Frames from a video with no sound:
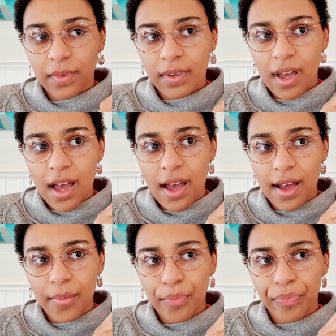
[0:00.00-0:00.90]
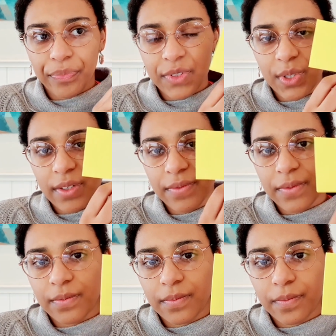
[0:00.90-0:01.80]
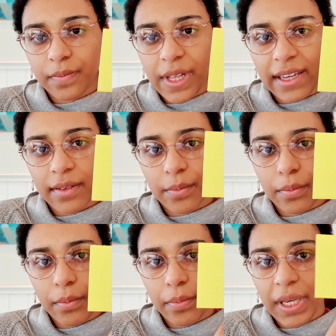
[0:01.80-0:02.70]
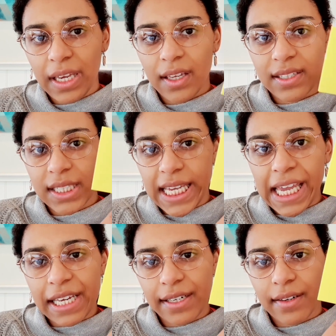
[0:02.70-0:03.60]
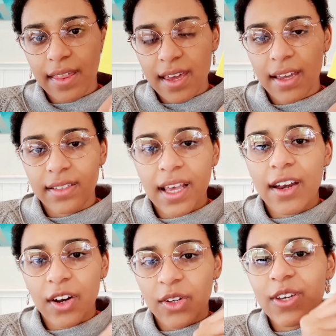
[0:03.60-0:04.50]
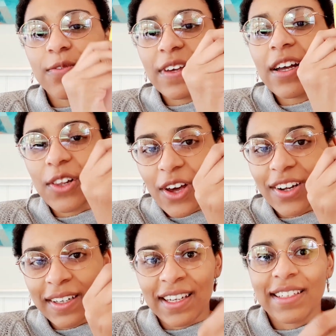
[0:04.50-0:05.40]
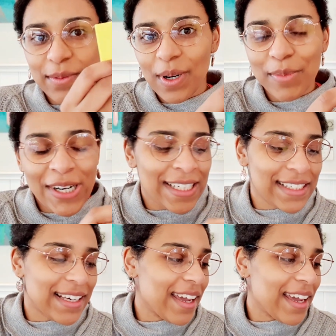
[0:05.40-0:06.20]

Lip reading: sort of like bigger scene things. I don't know, you can fit a lot on here is what I'm trying to say.